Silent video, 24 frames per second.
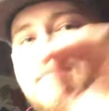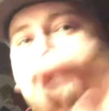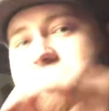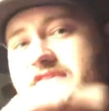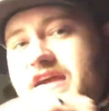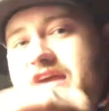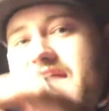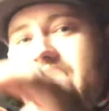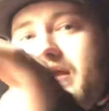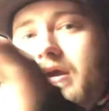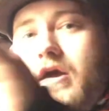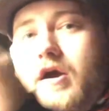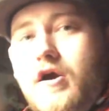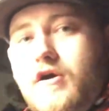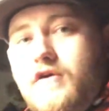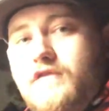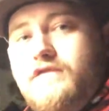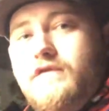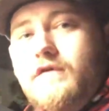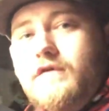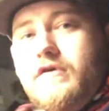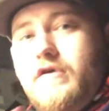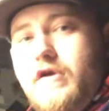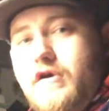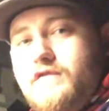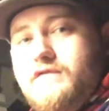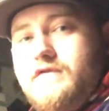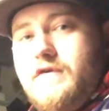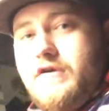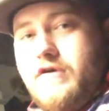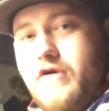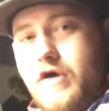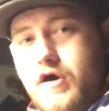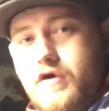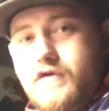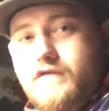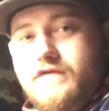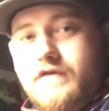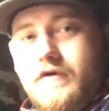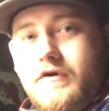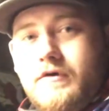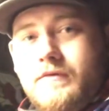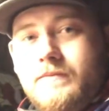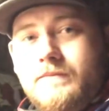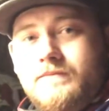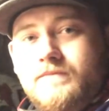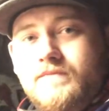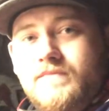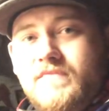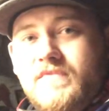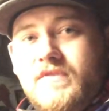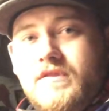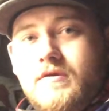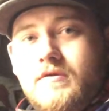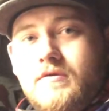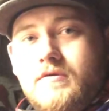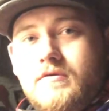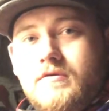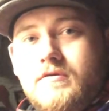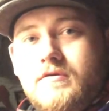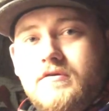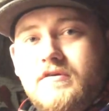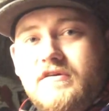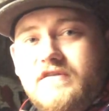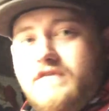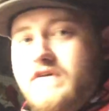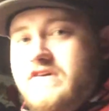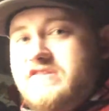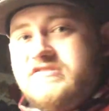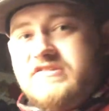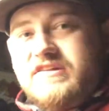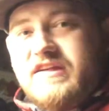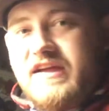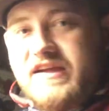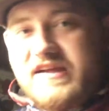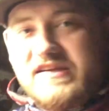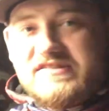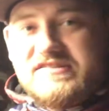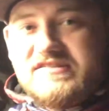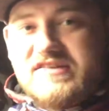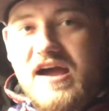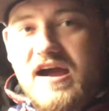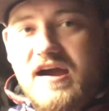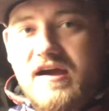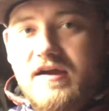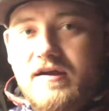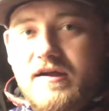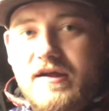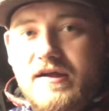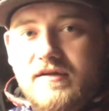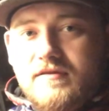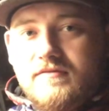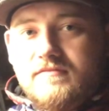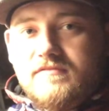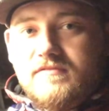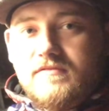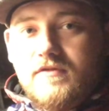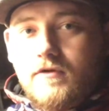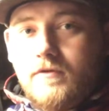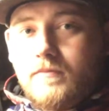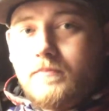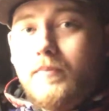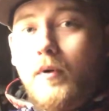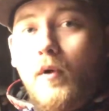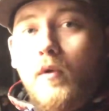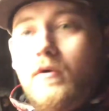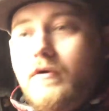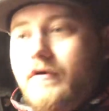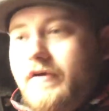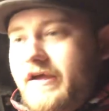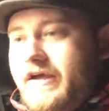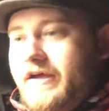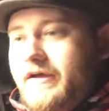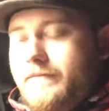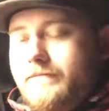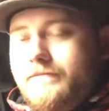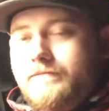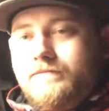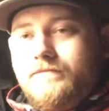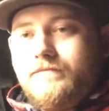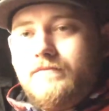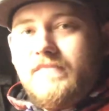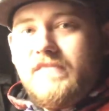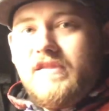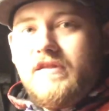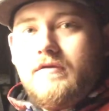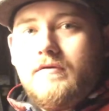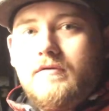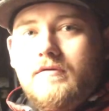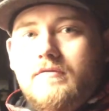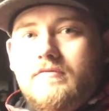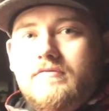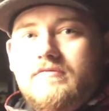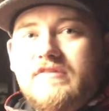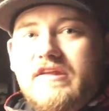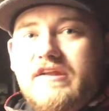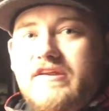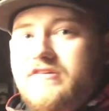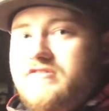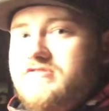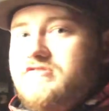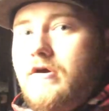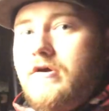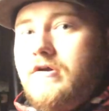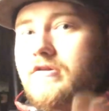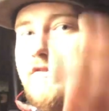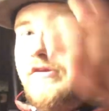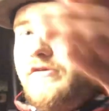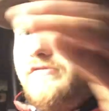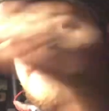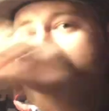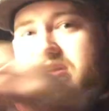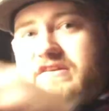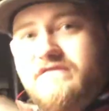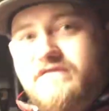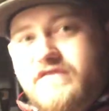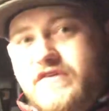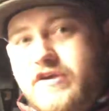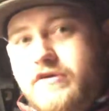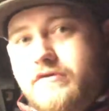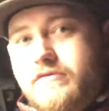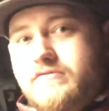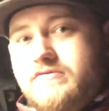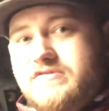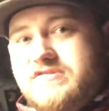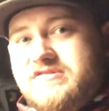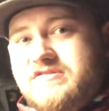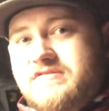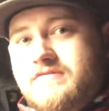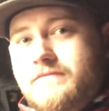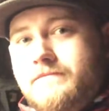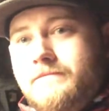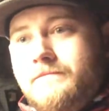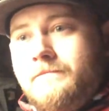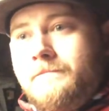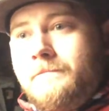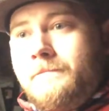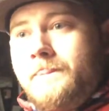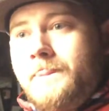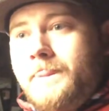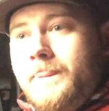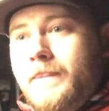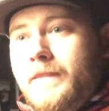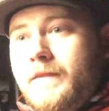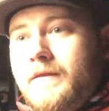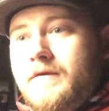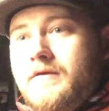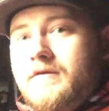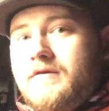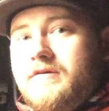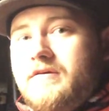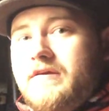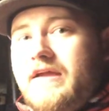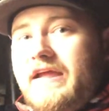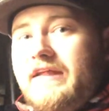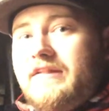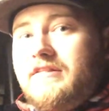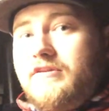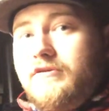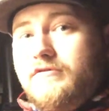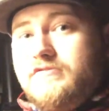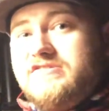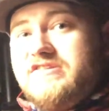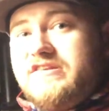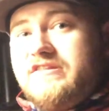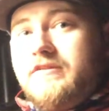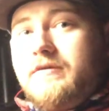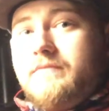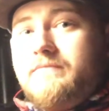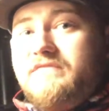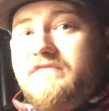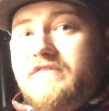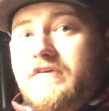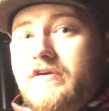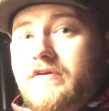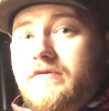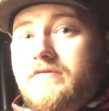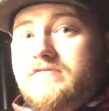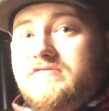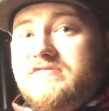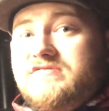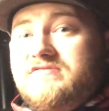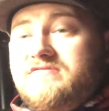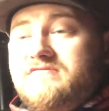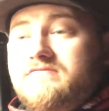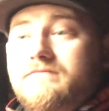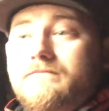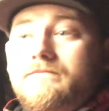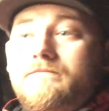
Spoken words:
thing over and over and over. Eventually that gets tiring or boring. Then you start losing views. In losing them views,